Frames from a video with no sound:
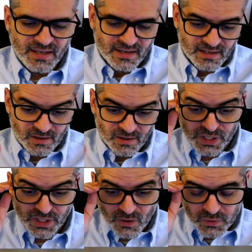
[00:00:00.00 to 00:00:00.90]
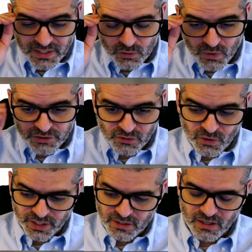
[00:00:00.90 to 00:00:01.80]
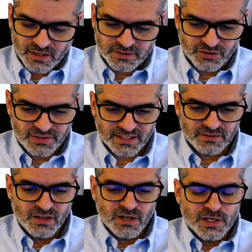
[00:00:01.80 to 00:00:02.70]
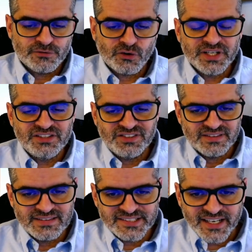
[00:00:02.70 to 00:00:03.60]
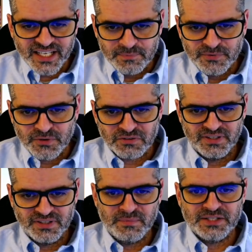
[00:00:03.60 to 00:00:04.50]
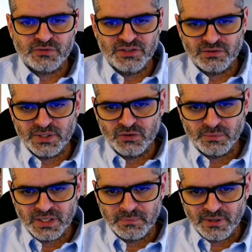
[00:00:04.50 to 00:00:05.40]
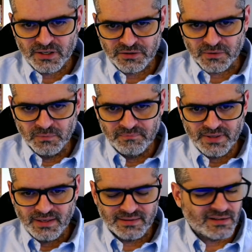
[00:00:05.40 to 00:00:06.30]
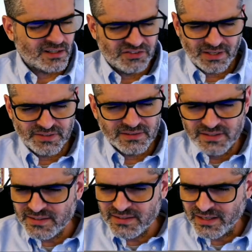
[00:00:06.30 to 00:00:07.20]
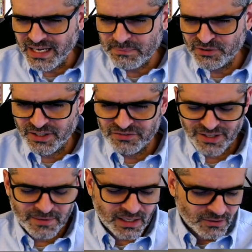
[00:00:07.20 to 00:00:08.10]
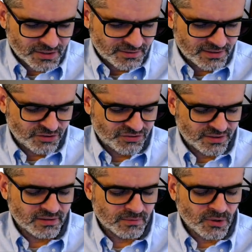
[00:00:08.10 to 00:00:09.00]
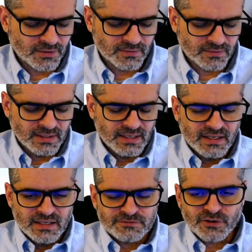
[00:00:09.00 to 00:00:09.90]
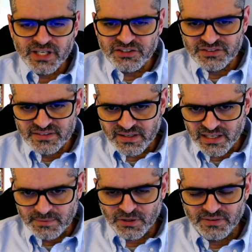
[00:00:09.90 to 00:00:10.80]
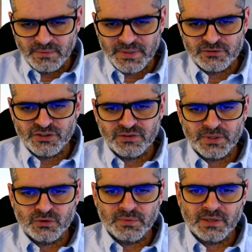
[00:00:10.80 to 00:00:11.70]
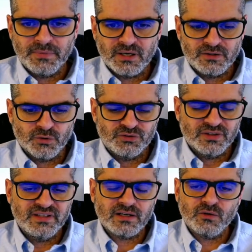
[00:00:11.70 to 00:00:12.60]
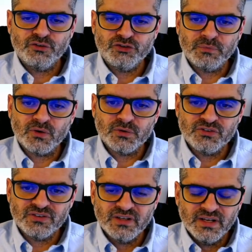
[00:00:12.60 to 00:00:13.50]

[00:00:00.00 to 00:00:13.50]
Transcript: we know that what's going on is that for each type of elementary subatomic particle, and there are 17 types last time I looked at the standard model, for each type of elementary subatomic particles, there corresponds